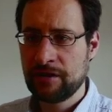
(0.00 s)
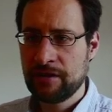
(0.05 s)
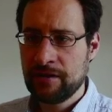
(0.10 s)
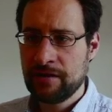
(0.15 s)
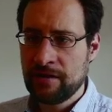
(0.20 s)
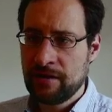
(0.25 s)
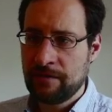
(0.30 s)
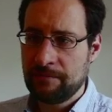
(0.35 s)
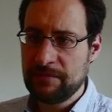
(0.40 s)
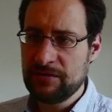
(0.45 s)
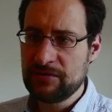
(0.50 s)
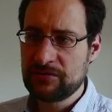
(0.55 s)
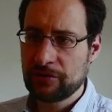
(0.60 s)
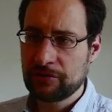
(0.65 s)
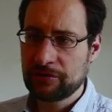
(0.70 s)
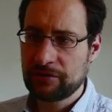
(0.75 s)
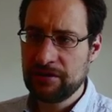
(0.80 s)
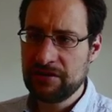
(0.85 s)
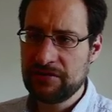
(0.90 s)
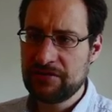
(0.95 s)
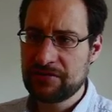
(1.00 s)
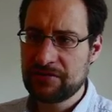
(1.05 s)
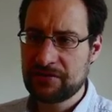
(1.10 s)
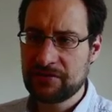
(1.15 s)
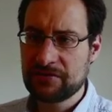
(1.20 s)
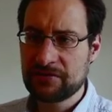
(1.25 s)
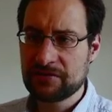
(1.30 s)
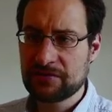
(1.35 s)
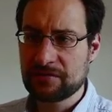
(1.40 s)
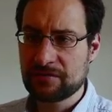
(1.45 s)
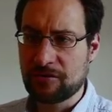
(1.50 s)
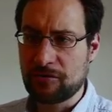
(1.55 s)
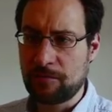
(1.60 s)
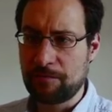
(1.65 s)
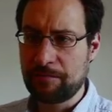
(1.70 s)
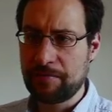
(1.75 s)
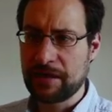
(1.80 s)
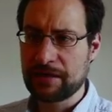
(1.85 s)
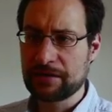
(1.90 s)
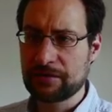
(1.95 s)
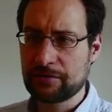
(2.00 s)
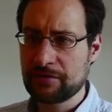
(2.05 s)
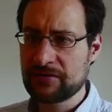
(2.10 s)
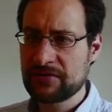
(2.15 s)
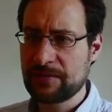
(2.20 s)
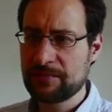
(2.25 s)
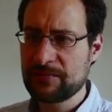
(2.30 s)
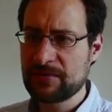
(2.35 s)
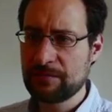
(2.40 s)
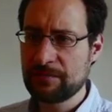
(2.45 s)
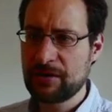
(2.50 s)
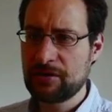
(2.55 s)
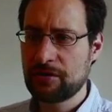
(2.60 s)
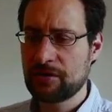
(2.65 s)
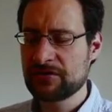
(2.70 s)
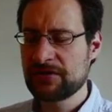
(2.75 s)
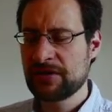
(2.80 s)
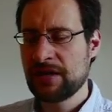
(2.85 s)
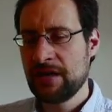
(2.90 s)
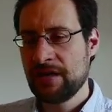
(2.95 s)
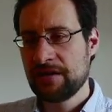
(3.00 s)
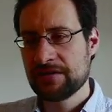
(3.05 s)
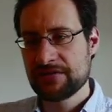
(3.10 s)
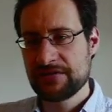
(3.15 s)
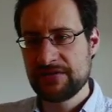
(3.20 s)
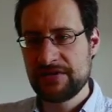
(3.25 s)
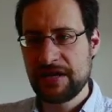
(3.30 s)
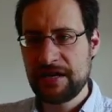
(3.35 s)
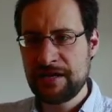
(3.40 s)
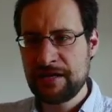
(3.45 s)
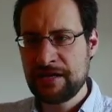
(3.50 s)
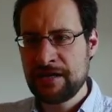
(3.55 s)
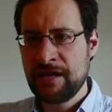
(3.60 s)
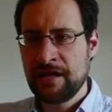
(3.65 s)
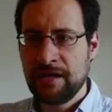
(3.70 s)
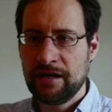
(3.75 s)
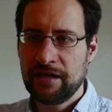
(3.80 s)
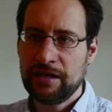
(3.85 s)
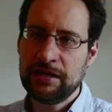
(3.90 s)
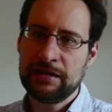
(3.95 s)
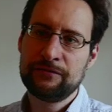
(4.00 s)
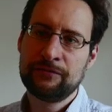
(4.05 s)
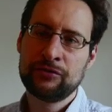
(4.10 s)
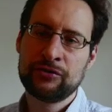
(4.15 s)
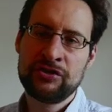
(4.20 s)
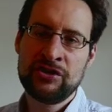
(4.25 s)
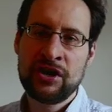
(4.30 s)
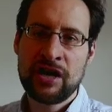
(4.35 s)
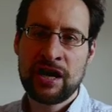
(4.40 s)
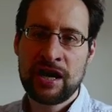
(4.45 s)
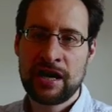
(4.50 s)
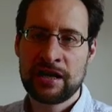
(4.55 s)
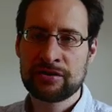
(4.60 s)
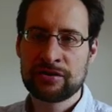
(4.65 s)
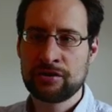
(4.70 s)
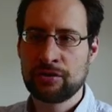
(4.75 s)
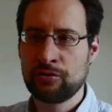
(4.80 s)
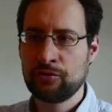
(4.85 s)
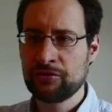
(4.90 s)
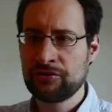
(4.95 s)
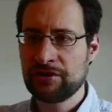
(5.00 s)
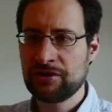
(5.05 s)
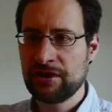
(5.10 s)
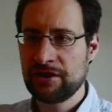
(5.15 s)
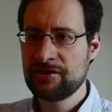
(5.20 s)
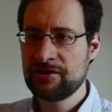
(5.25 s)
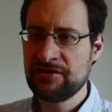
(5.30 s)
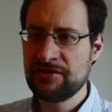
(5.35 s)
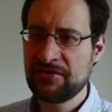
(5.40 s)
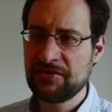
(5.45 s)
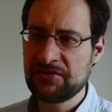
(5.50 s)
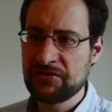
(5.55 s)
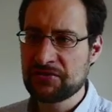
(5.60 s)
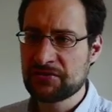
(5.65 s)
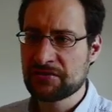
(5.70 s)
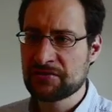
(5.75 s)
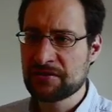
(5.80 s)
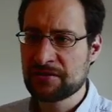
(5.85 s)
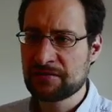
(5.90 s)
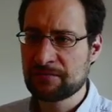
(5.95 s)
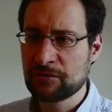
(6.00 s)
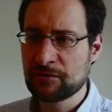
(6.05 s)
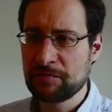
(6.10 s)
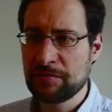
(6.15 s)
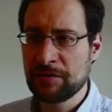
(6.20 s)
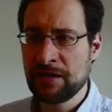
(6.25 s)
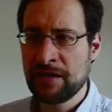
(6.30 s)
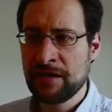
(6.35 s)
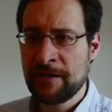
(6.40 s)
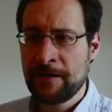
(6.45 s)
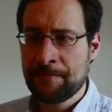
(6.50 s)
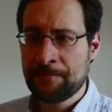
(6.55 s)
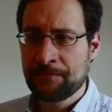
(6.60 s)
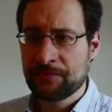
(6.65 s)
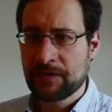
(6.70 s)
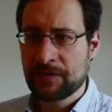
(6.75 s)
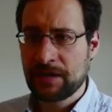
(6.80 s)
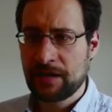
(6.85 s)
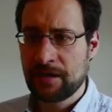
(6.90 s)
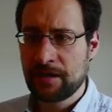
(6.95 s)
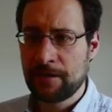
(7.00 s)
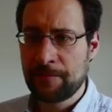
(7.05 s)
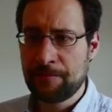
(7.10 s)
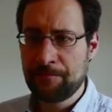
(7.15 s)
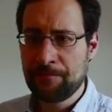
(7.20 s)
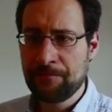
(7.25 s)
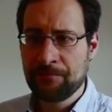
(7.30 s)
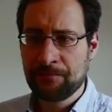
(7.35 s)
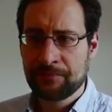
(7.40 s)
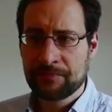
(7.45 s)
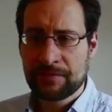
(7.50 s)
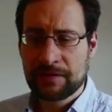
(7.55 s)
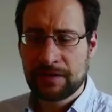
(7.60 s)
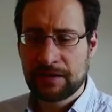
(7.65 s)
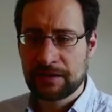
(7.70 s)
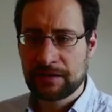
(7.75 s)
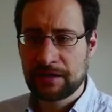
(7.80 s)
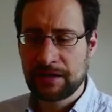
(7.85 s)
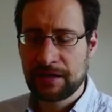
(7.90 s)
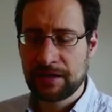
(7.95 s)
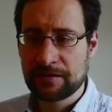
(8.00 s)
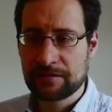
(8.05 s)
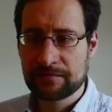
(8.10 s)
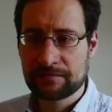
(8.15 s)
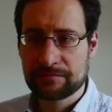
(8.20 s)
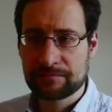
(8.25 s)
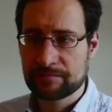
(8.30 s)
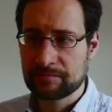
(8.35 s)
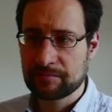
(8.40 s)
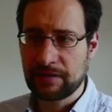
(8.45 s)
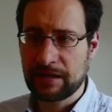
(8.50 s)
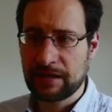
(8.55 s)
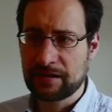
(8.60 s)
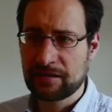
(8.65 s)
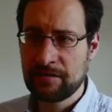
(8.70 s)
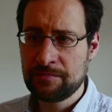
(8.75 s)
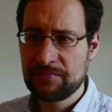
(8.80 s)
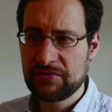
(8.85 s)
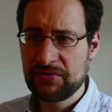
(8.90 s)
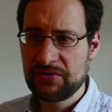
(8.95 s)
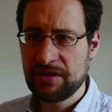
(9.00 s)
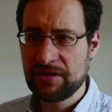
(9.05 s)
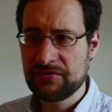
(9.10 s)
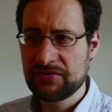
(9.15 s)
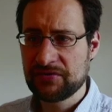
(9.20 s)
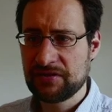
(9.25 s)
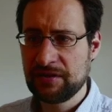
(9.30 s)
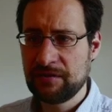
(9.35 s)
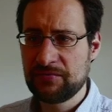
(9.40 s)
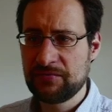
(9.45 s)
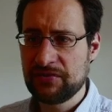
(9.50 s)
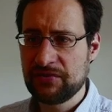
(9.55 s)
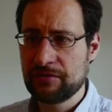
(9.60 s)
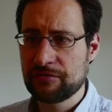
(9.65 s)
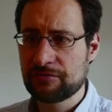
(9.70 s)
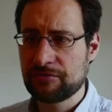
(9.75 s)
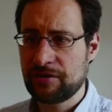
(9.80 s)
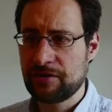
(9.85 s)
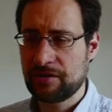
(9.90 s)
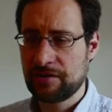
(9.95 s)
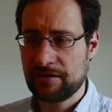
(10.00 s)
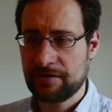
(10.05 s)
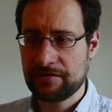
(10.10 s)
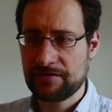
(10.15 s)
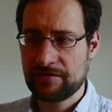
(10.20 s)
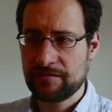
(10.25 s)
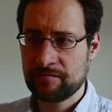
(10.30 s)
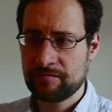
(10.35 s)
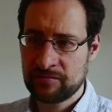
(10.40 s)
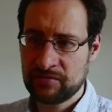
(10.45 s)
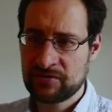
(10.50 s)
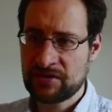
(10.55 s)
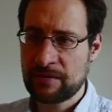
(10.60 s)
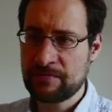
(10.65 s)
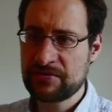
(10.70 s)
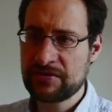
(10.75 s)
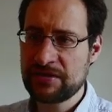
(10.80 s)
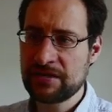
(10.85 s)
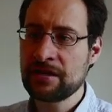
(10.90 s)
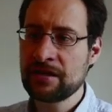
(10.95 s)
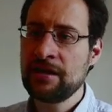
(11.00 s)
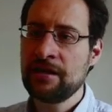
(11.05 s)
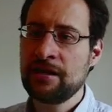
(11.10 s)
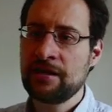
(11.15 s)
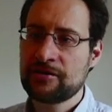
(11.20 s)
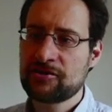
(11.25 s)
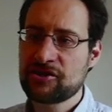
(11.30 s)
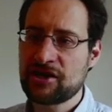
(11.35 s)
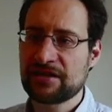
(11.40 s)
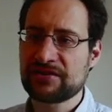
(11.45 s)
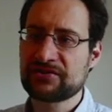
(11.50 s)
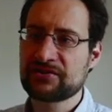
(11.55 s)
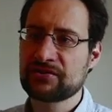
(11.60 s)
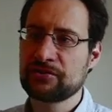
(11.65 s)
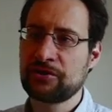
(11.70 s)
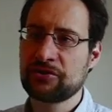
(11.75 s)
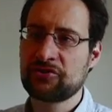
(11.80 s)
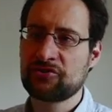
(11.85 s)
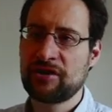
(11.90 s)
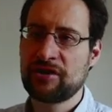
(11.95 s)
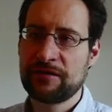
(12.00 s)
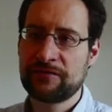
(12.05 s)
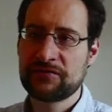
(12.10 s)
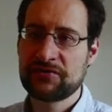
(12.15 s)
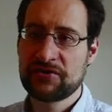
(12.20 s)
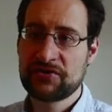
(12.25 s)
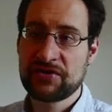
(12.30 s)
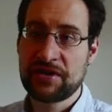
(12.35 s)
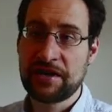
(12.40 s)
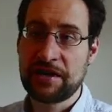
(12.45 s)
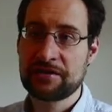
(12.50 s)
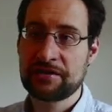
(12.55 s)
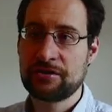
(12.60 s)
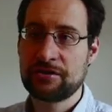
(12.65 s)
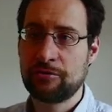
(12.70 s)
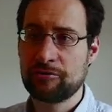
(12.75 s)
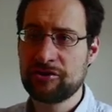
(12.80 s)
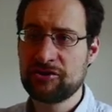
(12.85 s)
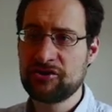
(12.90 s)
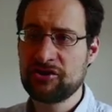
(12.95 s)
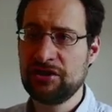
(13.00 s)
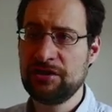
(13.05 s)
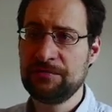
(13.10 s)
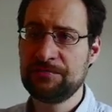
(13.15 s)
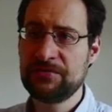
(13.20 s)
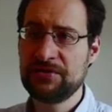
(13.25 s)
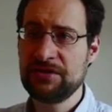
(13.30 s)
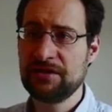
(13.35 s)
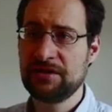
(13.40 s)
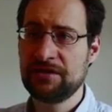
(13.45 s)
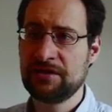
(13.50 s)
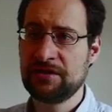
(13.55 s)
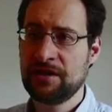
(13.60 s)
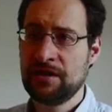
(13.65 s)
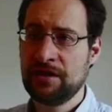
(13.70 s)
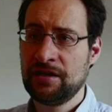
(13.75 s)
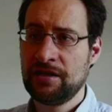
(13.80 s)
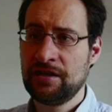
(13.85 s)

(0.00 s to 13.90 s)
I mean, certainly this is compactor and something, because then it wouldn't hard code a GCC, so this would be like libc and clibc or something, just not to have this hard coded glibc and